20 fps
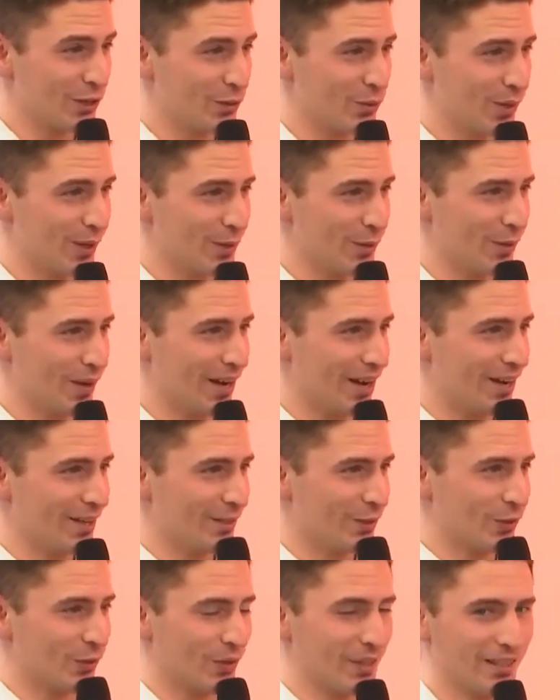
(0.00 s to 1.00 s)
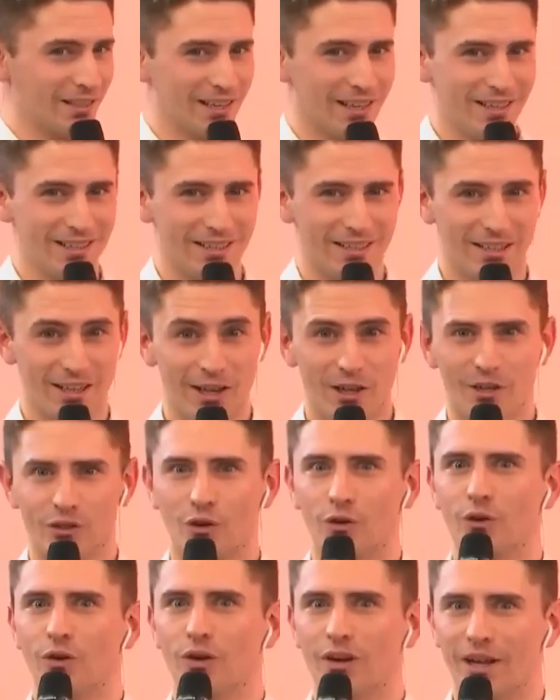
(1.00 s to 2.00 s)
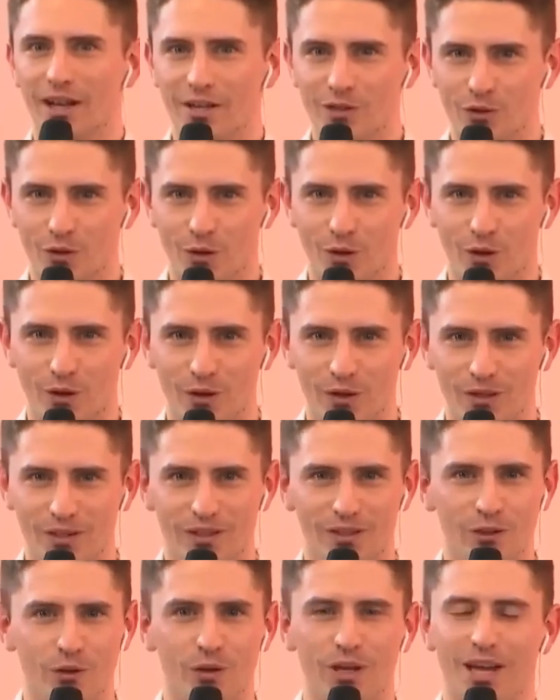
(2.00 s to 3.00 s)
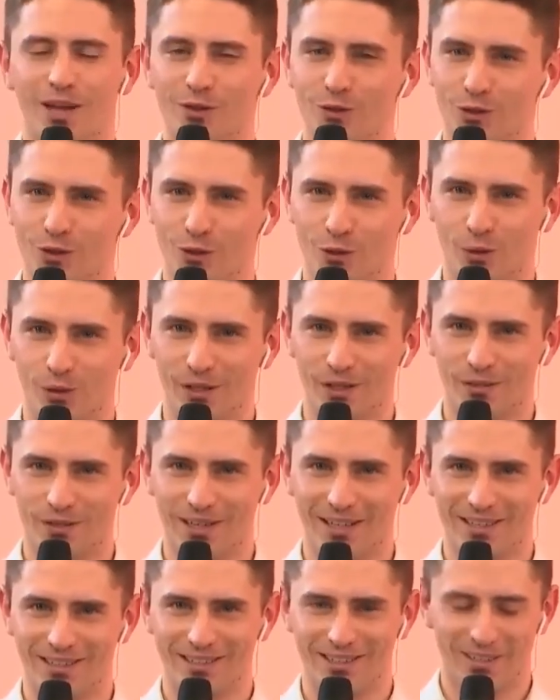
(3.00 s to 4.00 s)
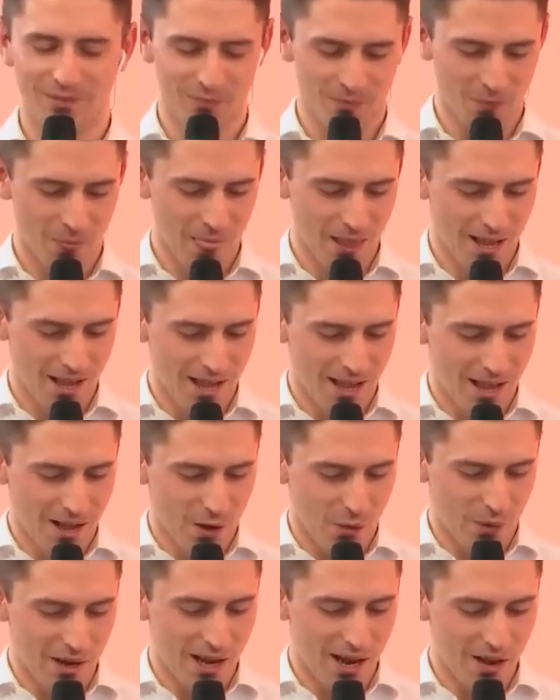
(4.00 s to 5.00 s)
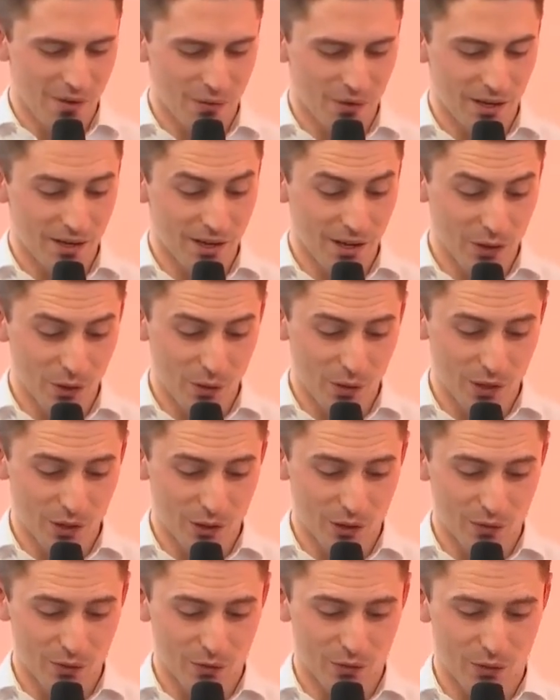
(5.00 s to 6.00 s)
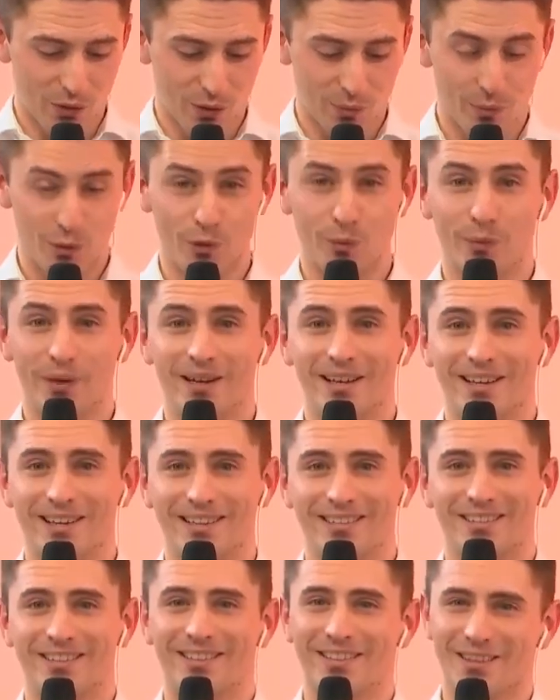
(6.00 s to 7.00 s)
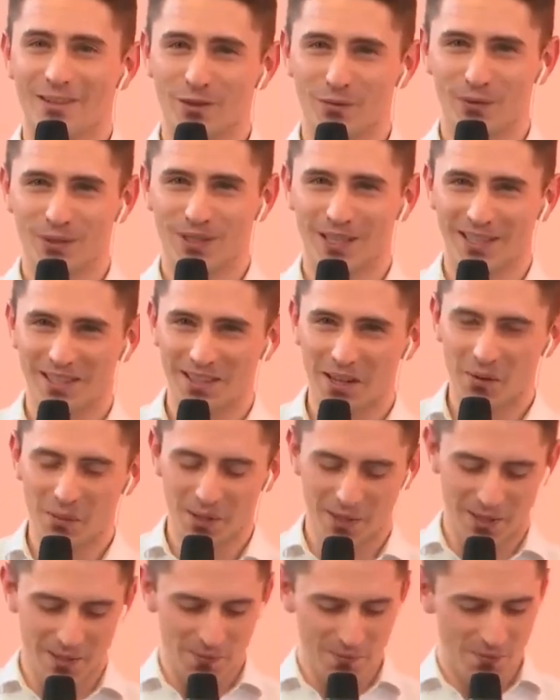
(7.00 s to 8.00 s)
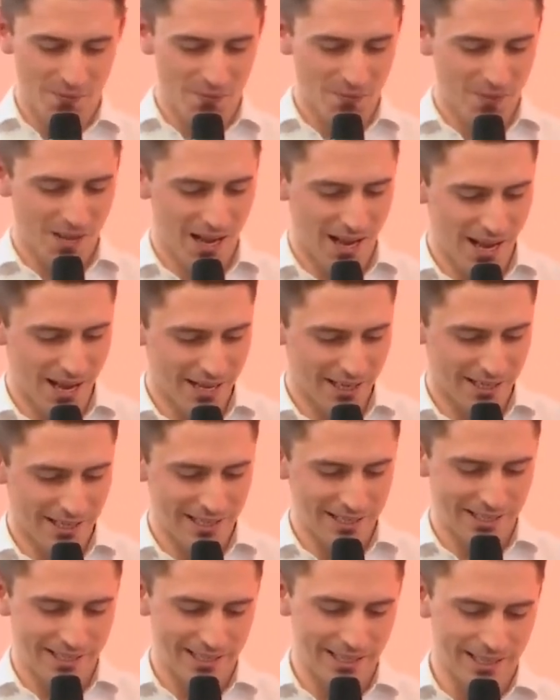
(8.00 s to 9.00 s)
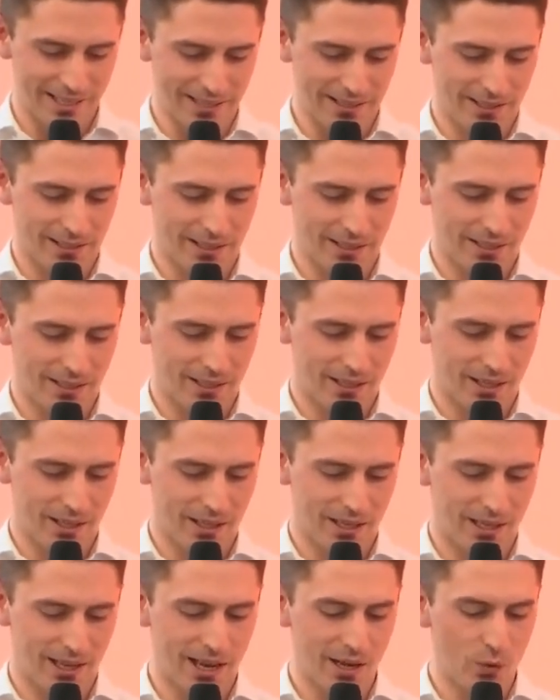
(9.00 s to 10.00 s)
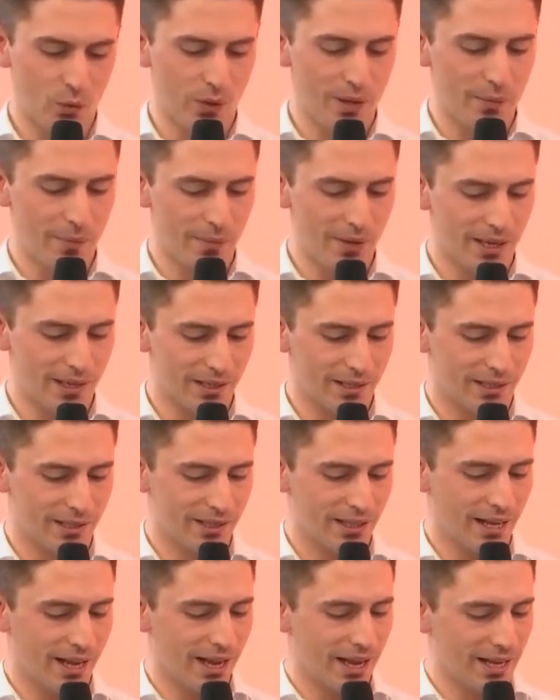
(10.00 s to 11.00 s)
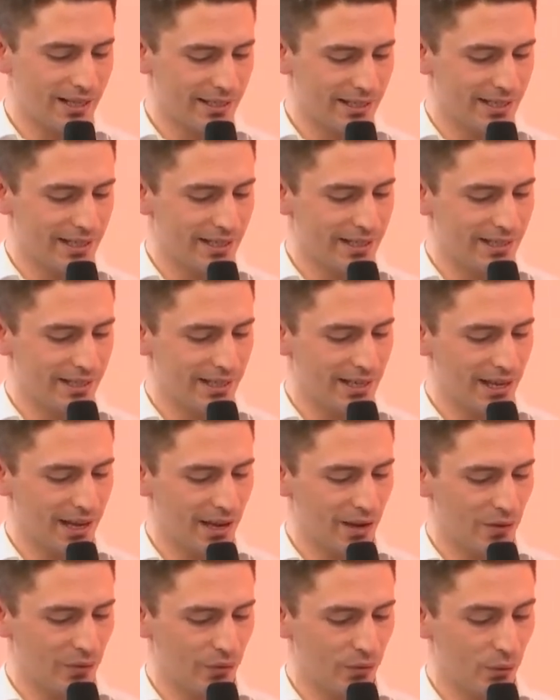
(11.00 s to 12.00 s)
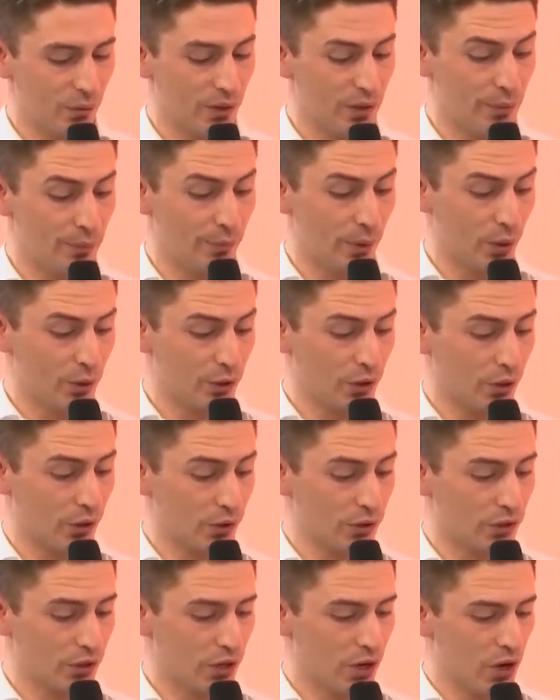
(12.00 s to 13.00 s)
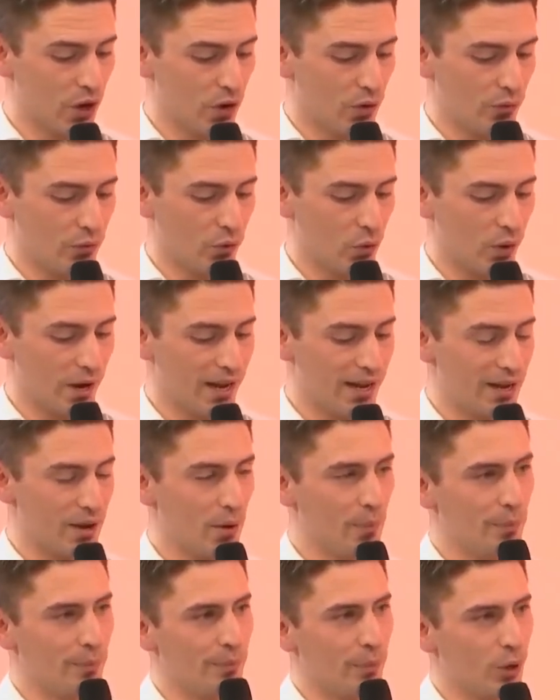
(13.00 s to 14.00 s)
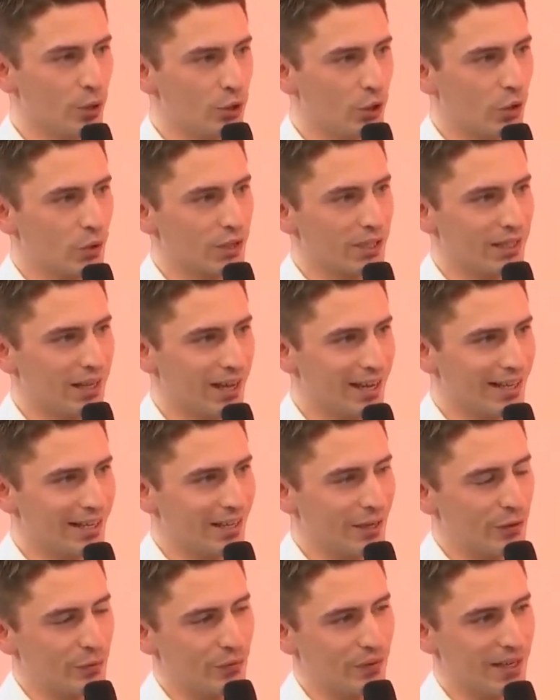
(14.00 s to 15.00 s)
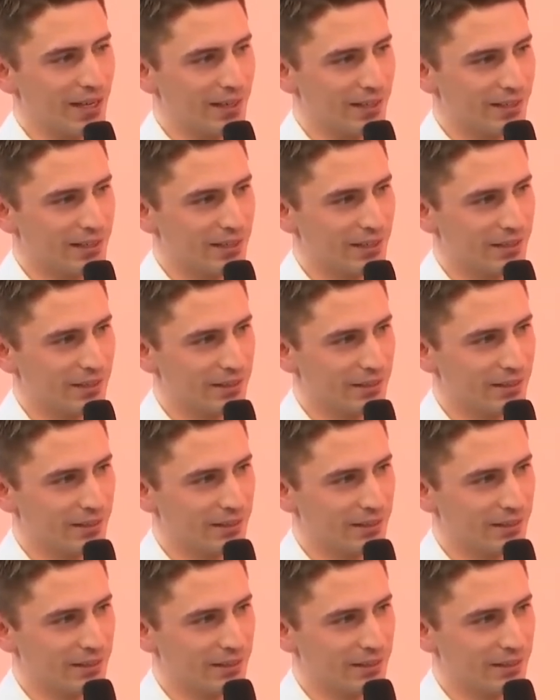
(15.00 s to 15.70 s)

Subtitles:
just while you are answering that, so as you heard, you can use it all year round. We have another question from Dubai. Thank you for sending that one in. And it says, can we mix NCTF with Botox for a Botox-like effect?